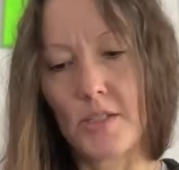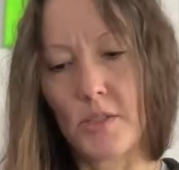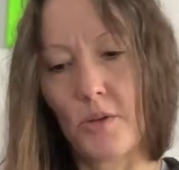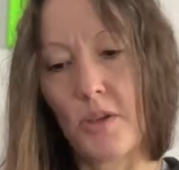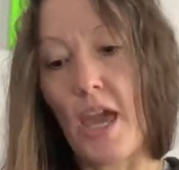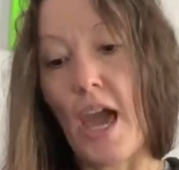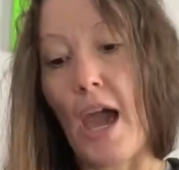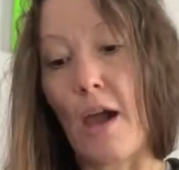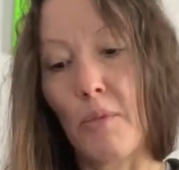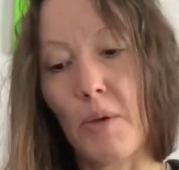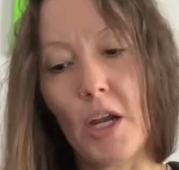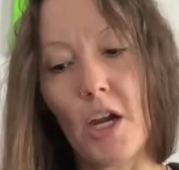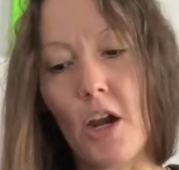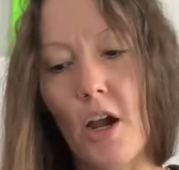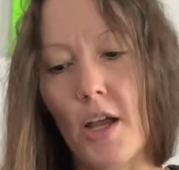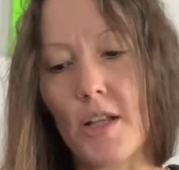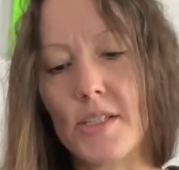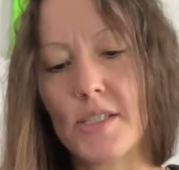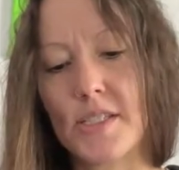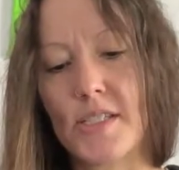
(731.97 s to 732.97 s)
So yeah, we are
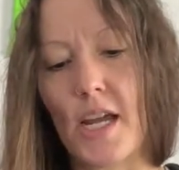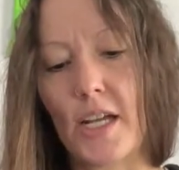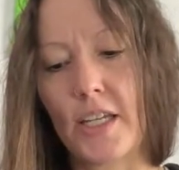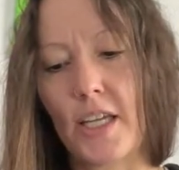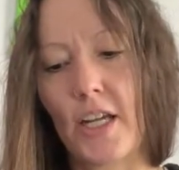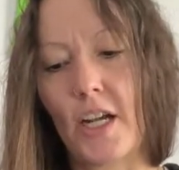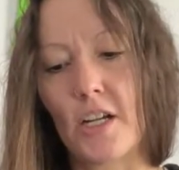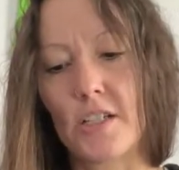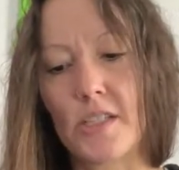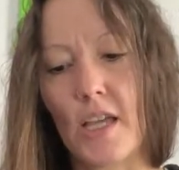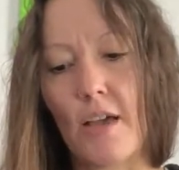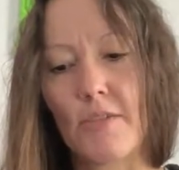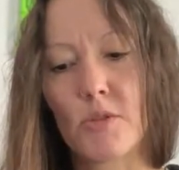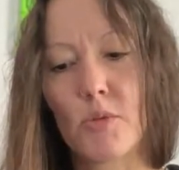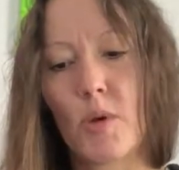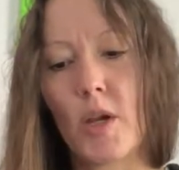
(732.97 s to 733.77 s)
unstucking ourselves.